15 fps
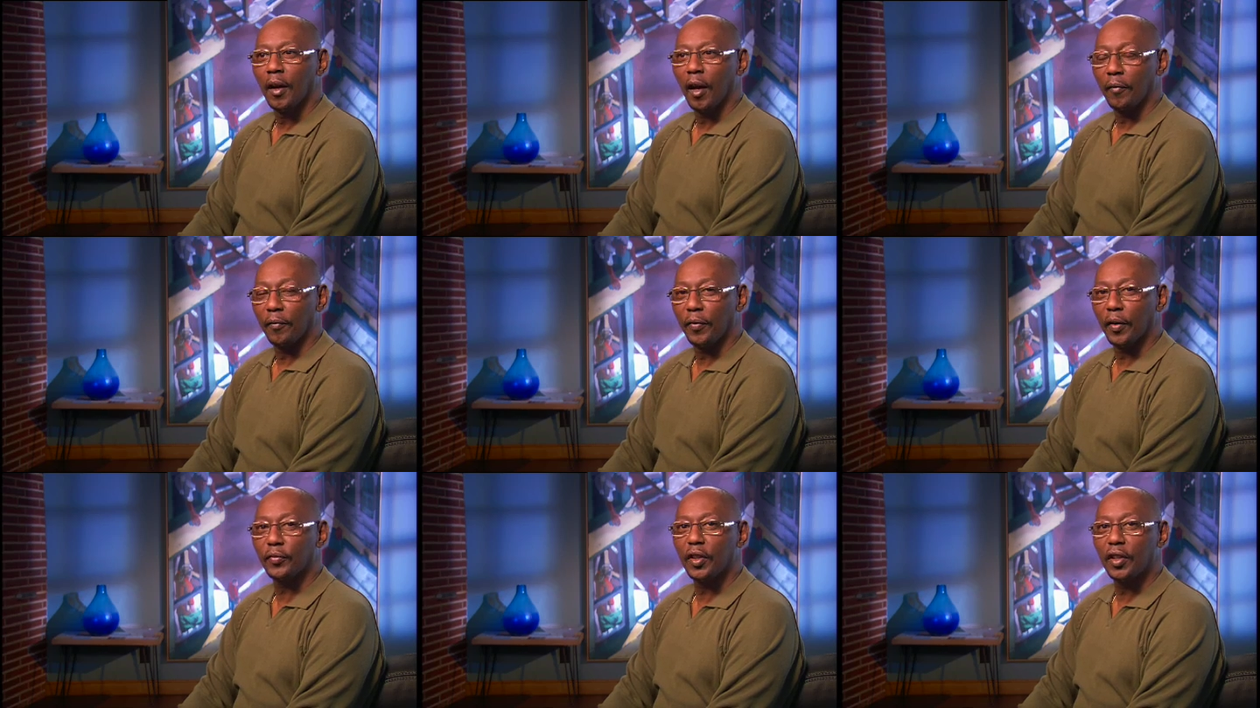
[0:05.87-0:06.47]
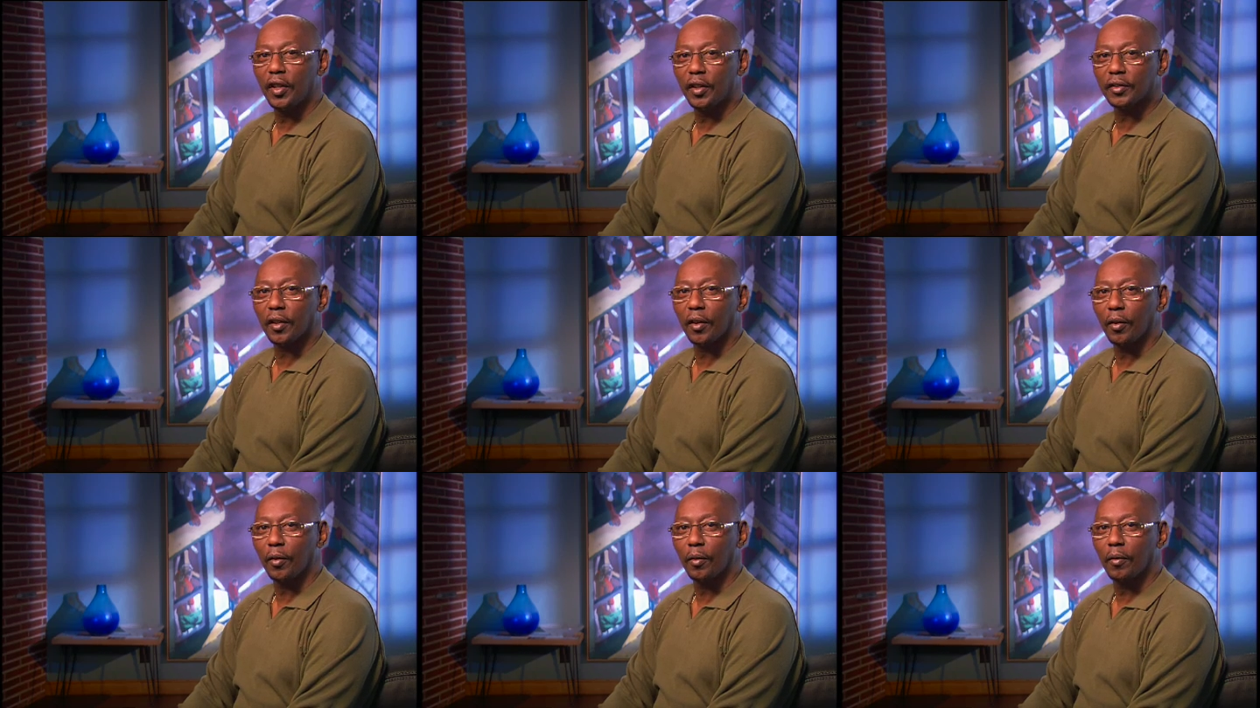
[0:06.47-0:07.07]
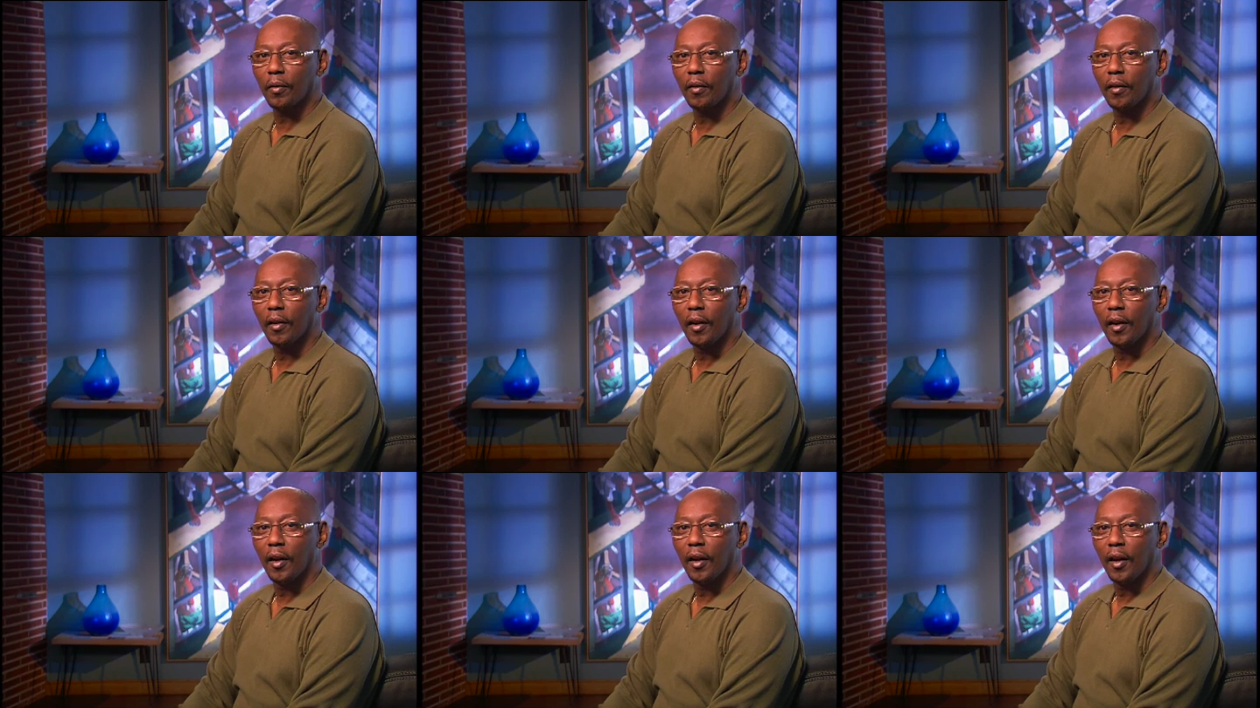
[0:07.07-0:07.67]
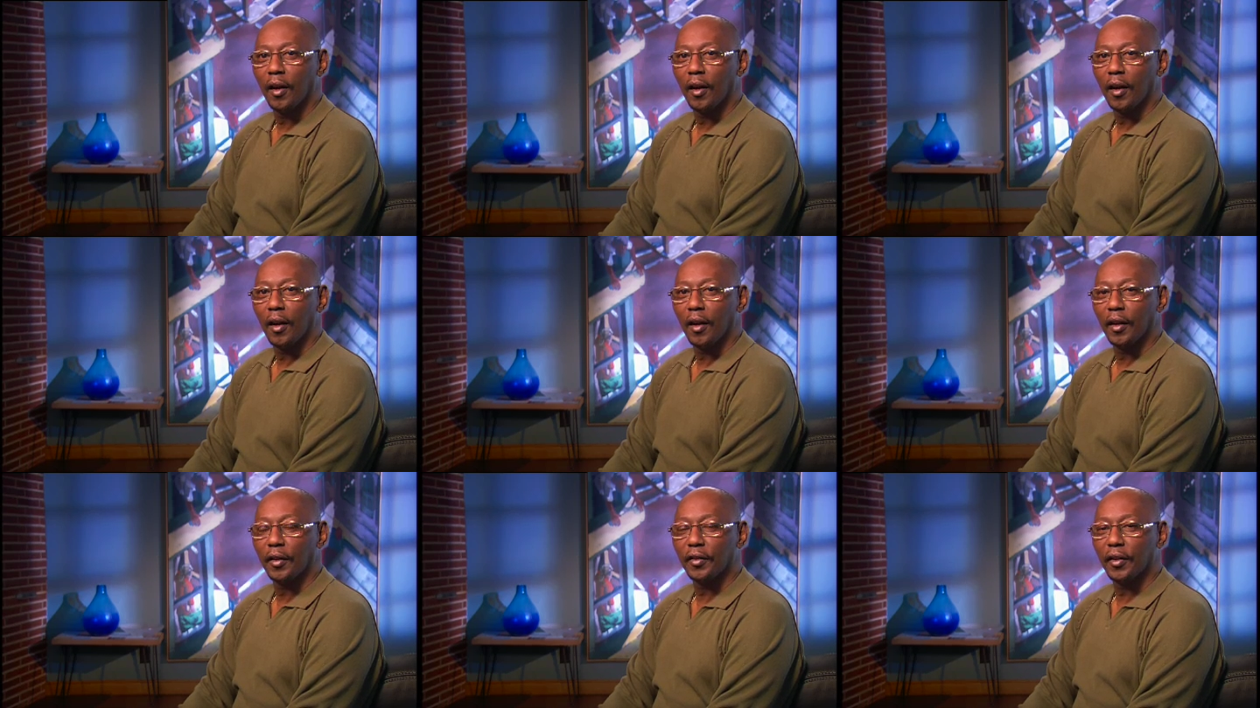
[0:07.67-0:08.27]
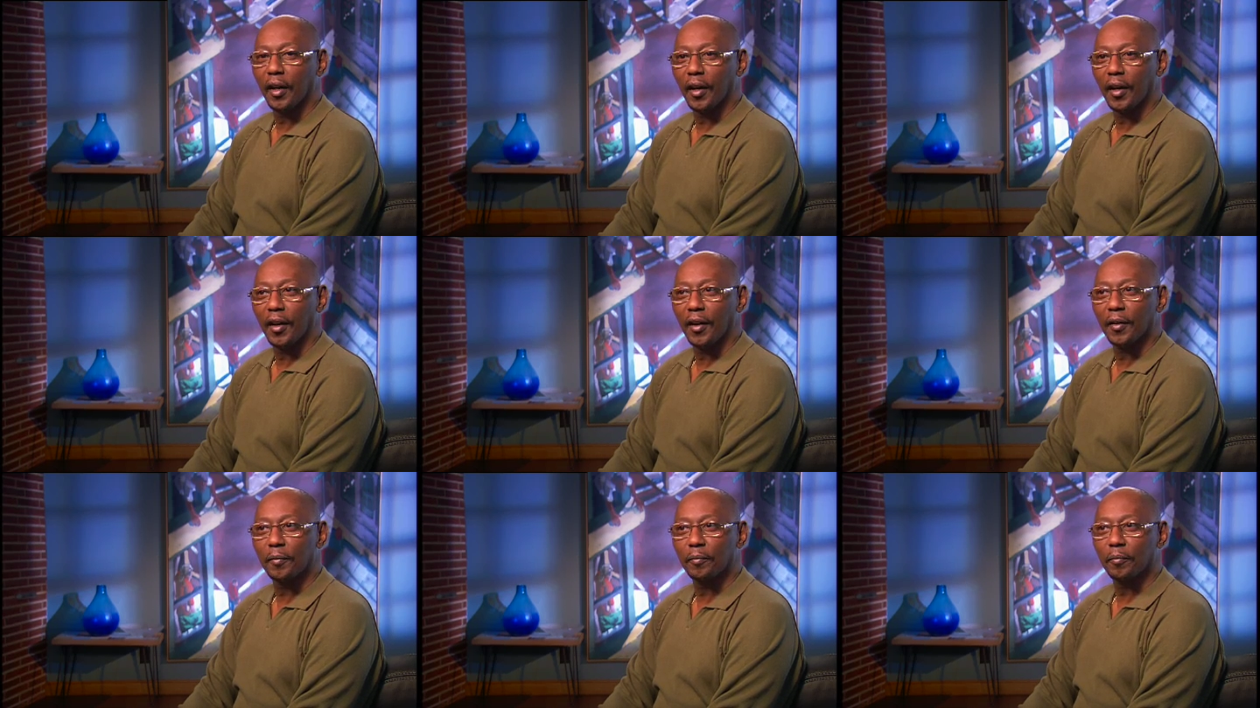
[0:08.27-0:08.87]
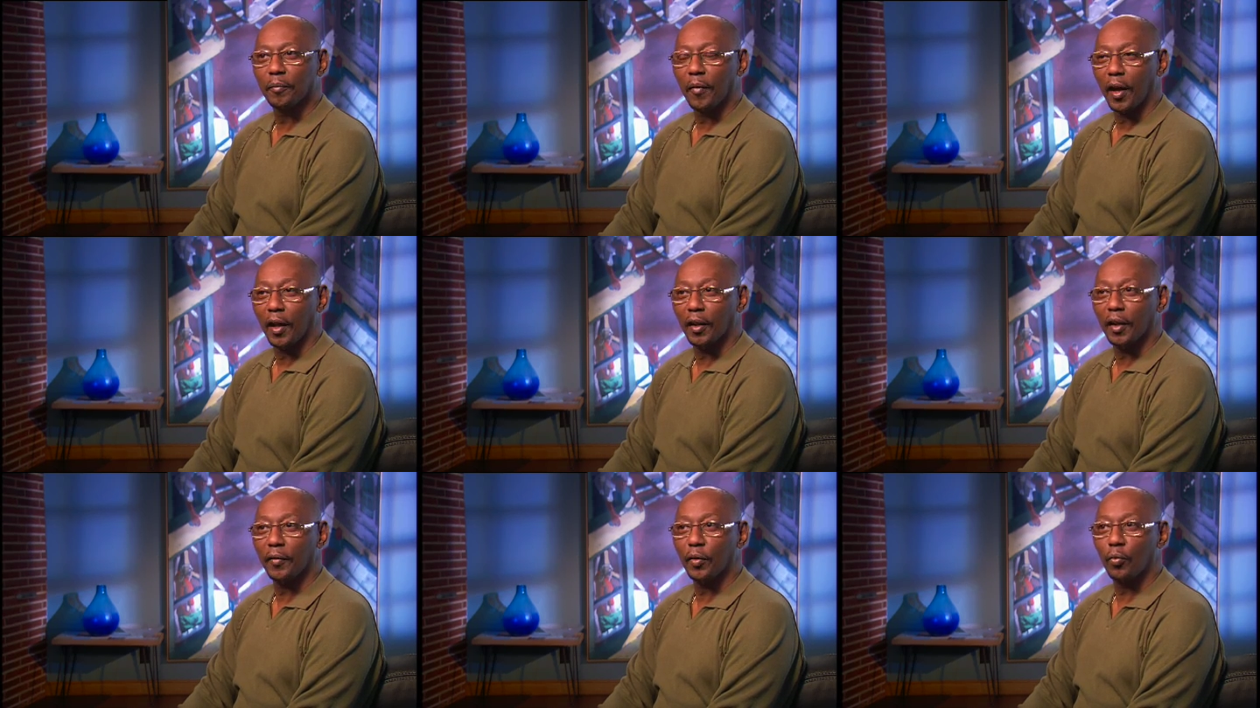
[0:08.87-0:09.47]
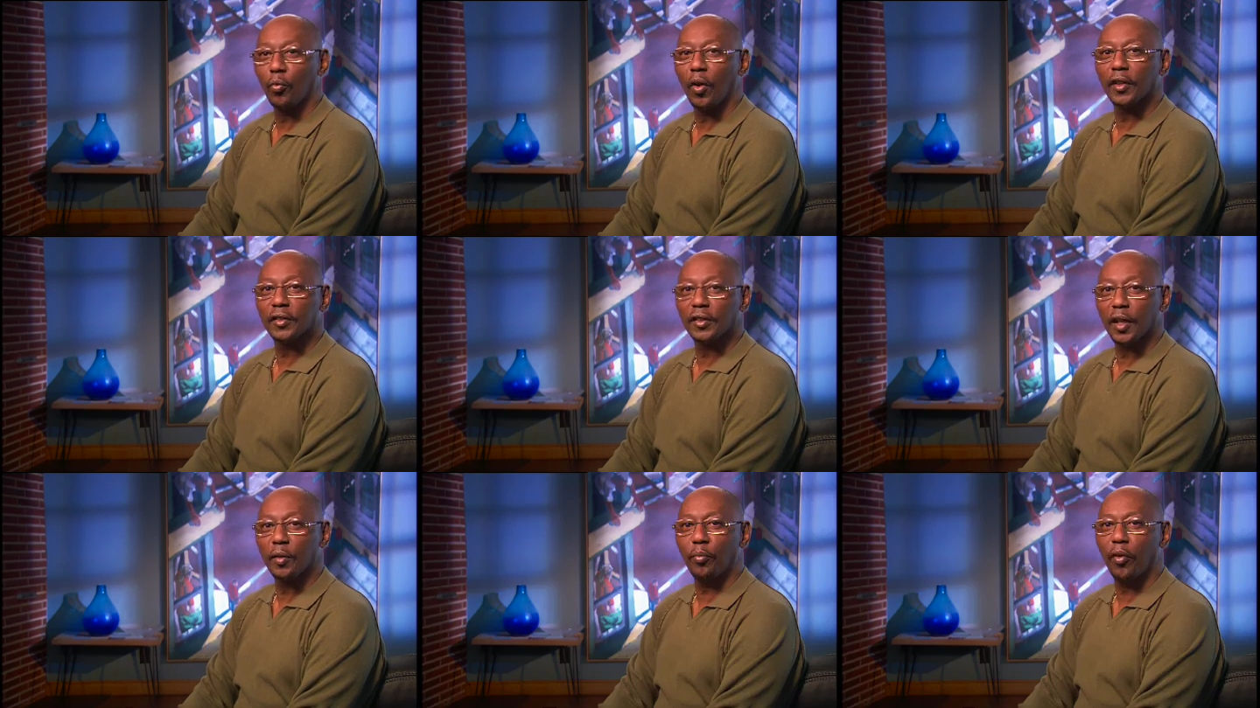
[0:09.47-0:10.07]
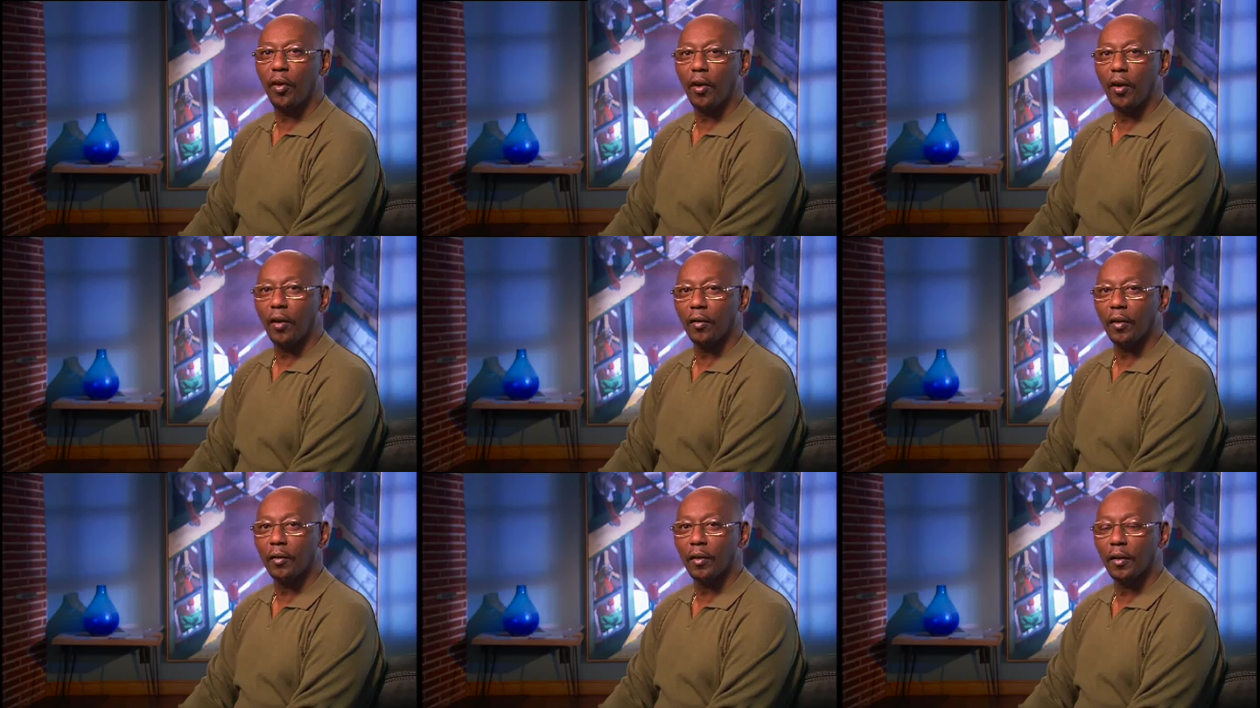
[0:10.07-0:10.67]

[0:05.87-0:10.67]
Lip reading: I'm 50 years old, and I live in West St. Paul.